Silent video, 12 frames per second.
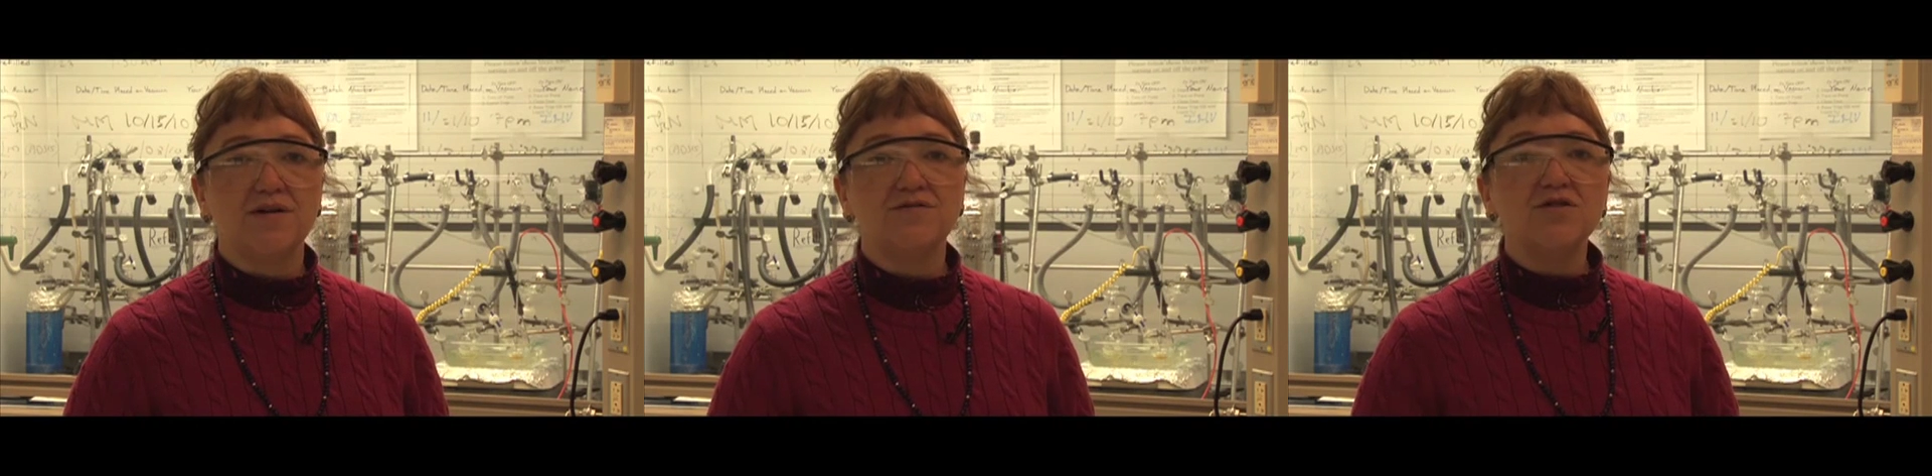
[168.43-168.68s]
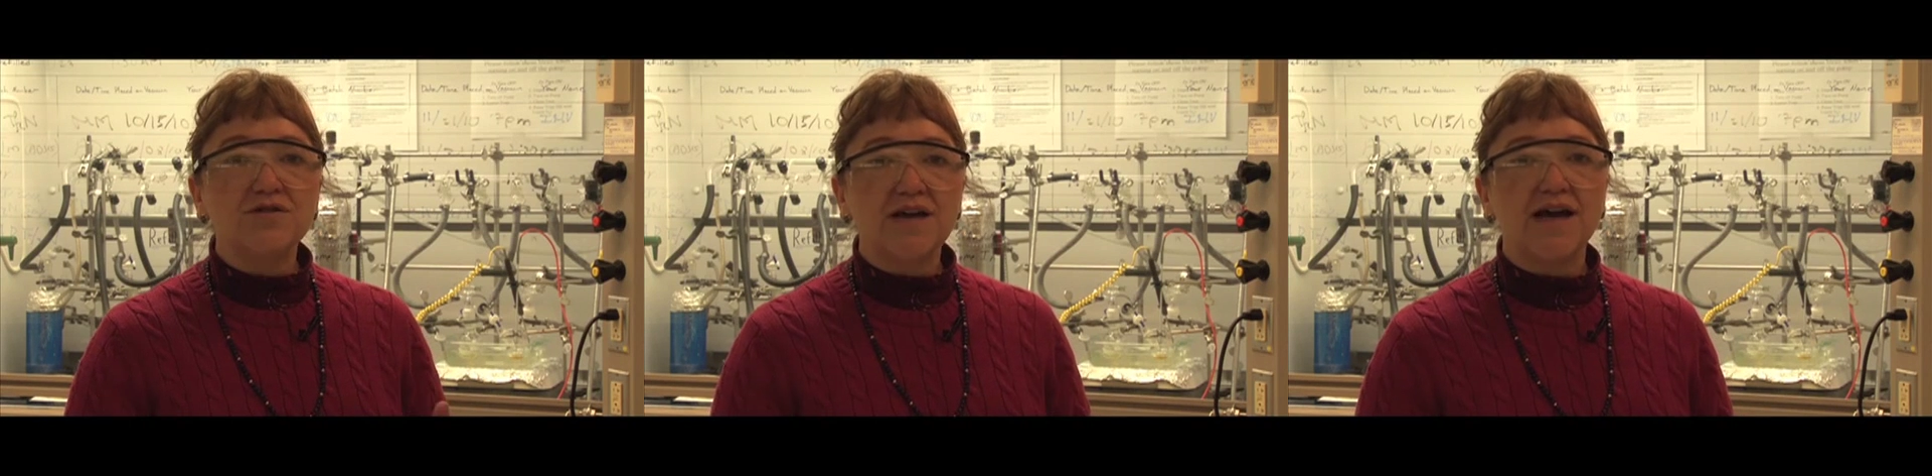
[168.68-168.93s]

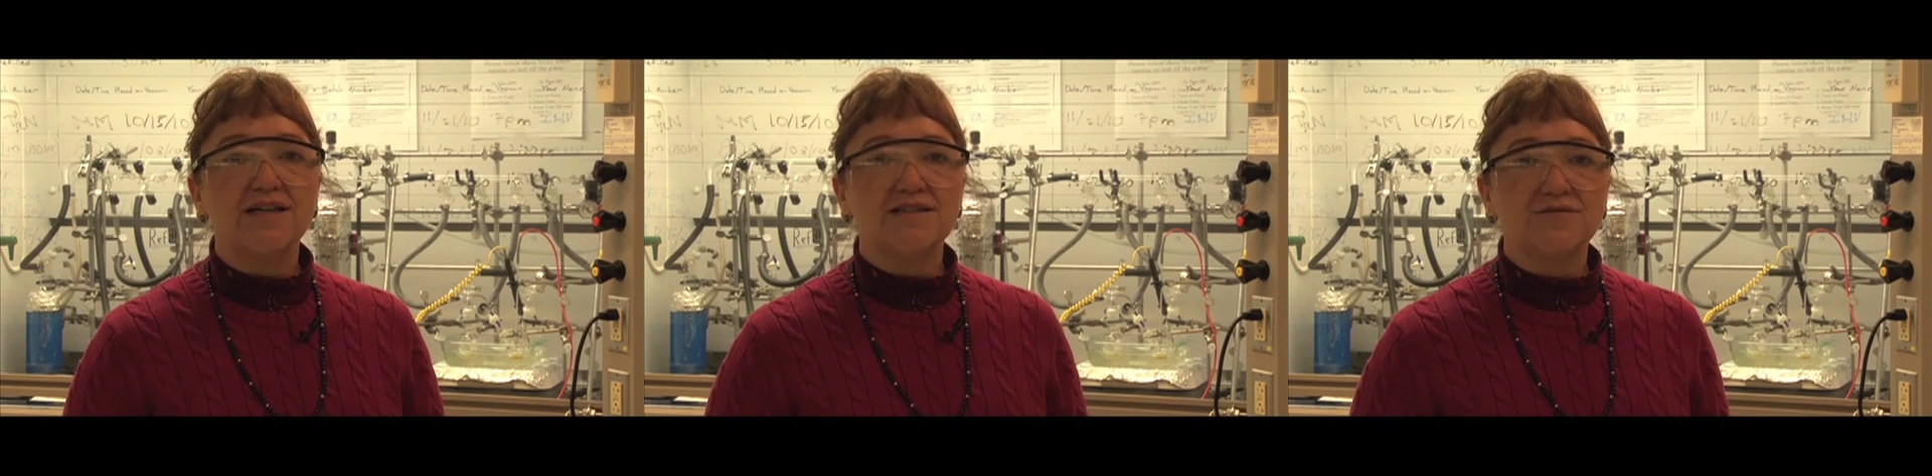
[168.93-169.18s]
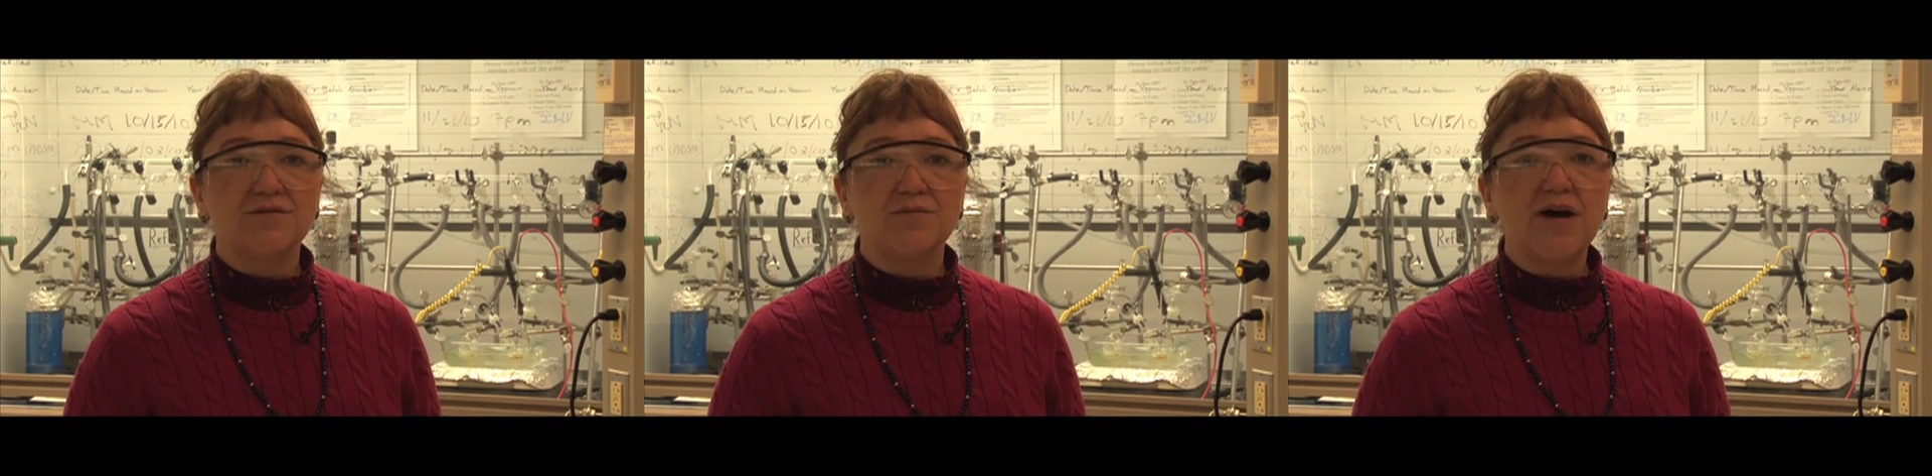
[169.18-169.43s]
flue gas or
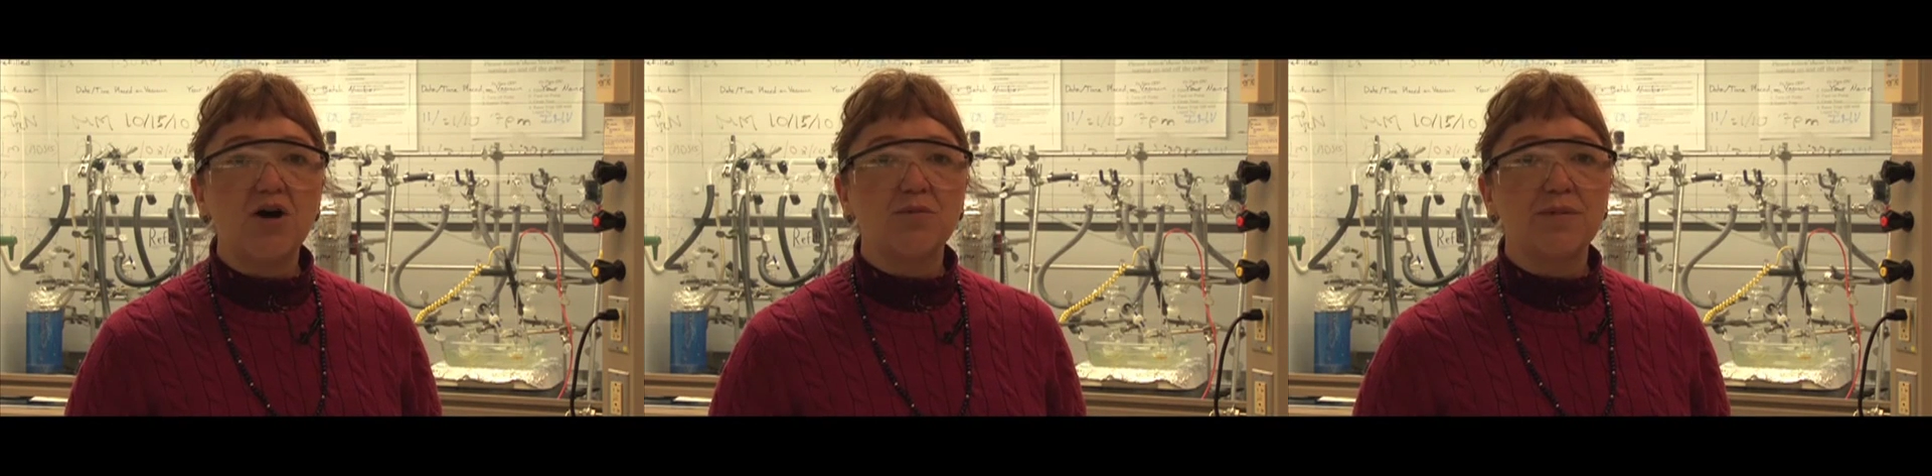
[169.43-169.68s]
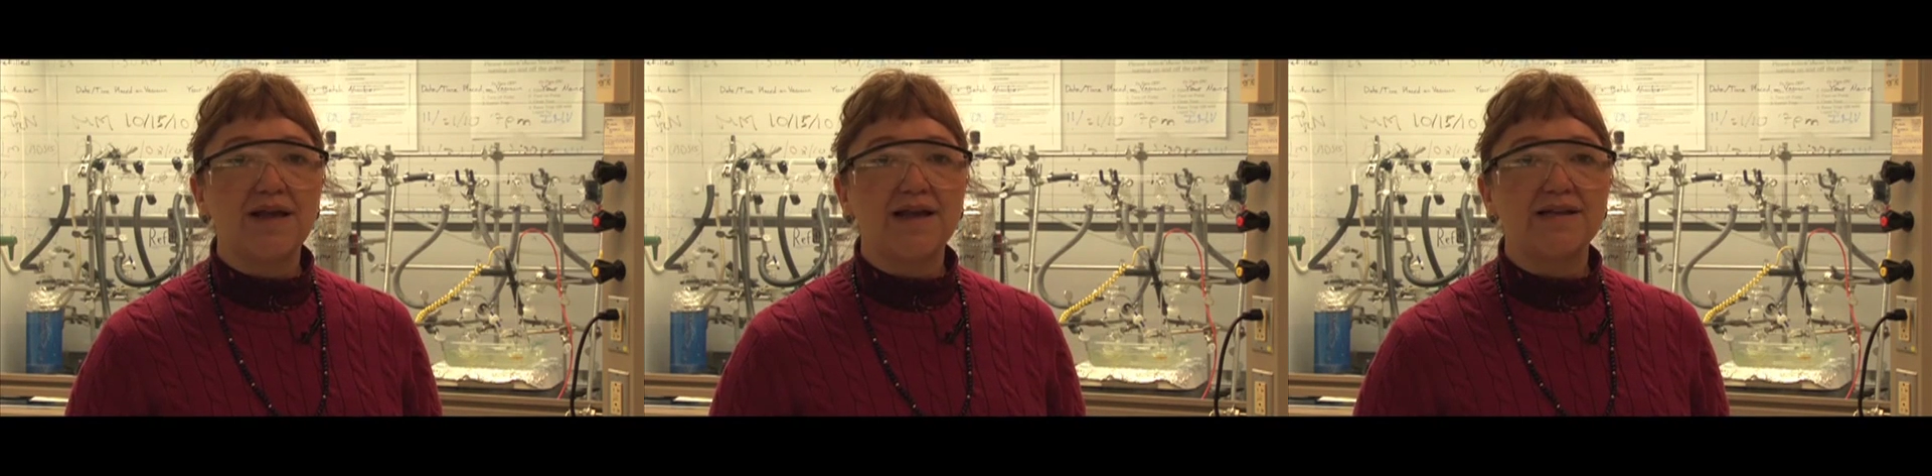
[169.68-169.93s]
from power
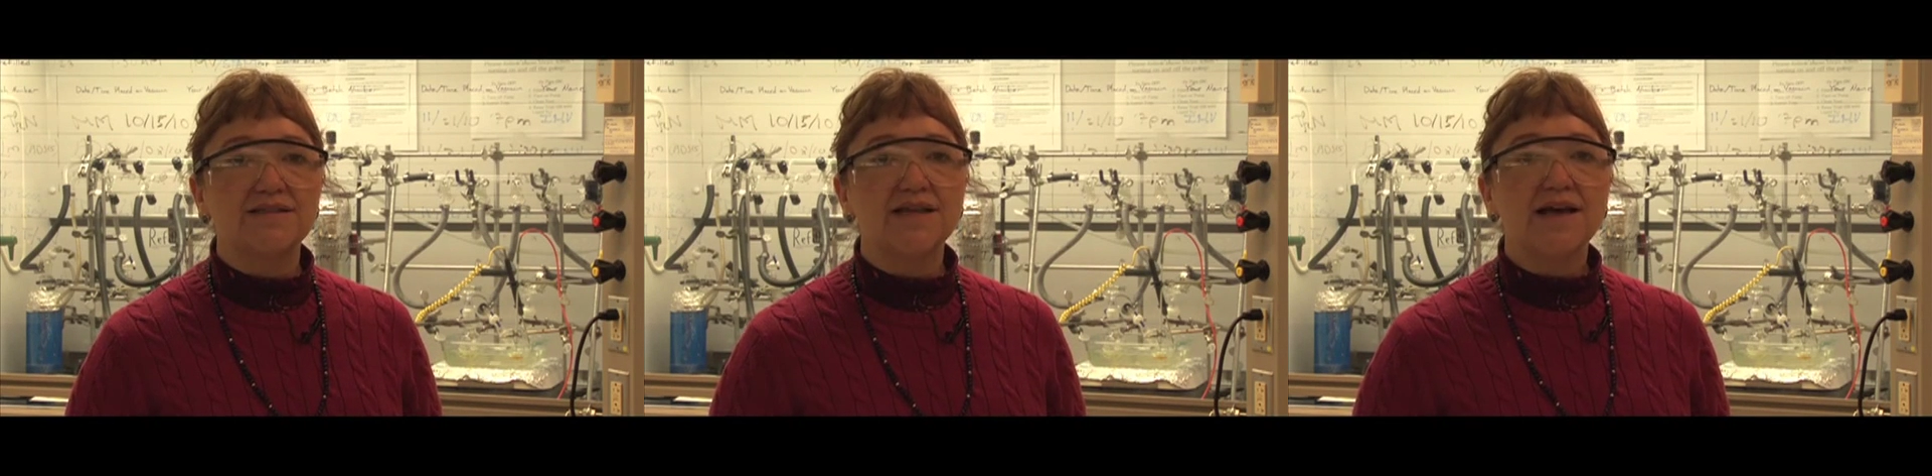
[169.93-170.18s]
plants